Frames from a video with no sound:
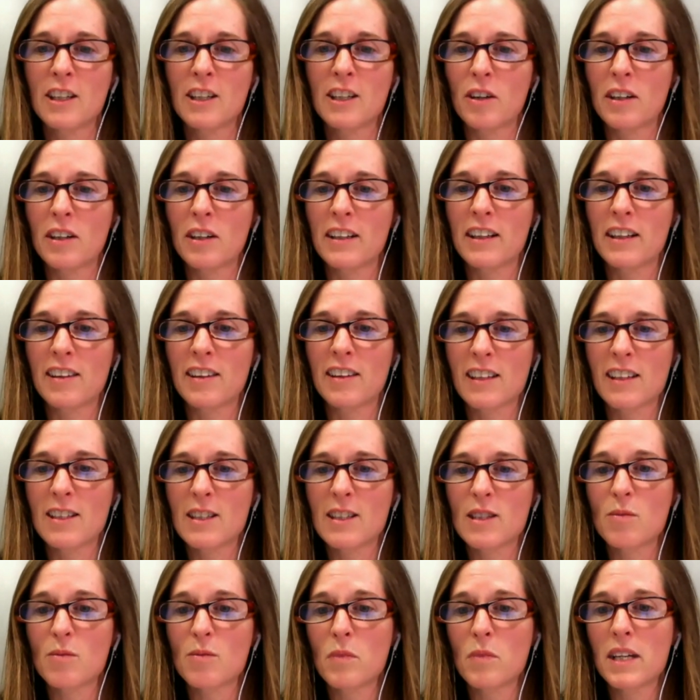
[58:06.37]
you're in, I think
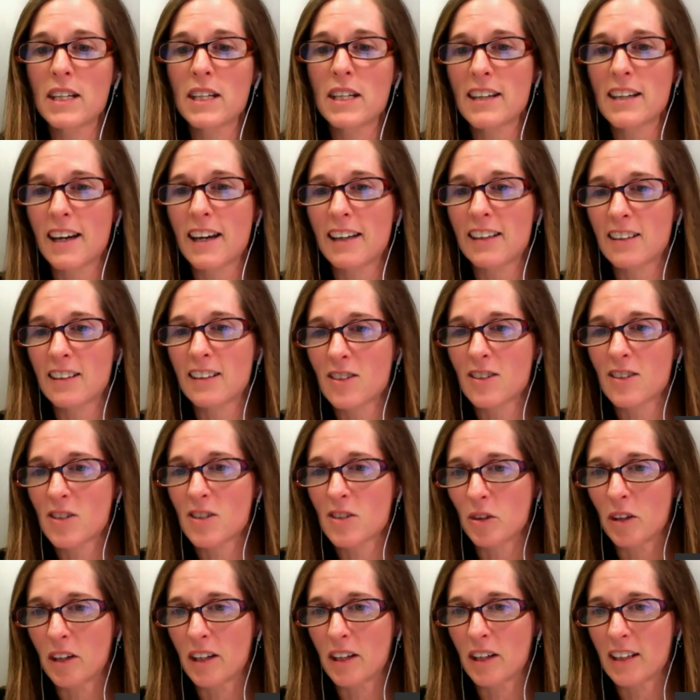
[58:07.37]
it's midnight in
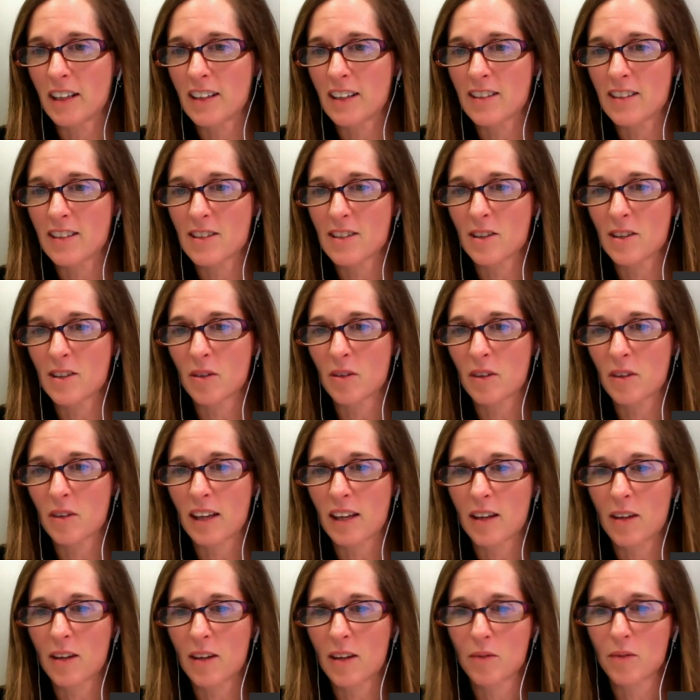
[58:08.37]
Zurich, and so
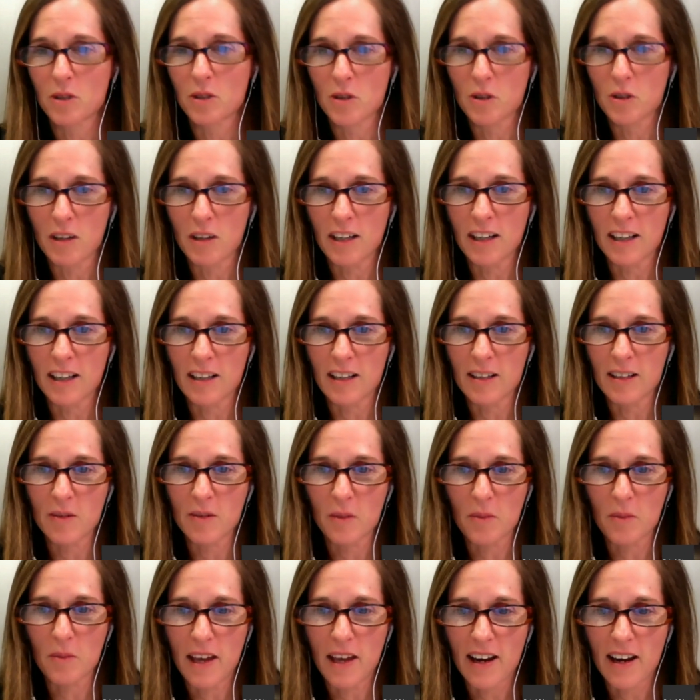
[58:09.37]
thank you for joining us
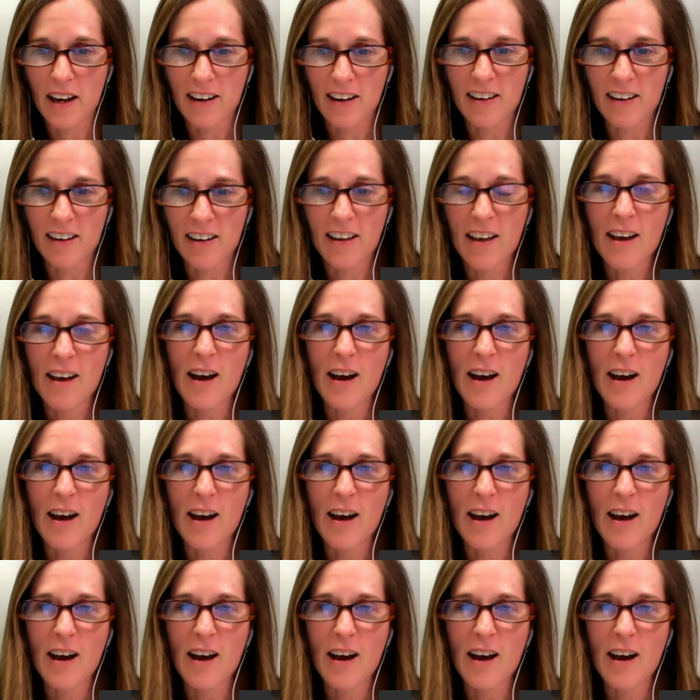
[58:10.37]
from there.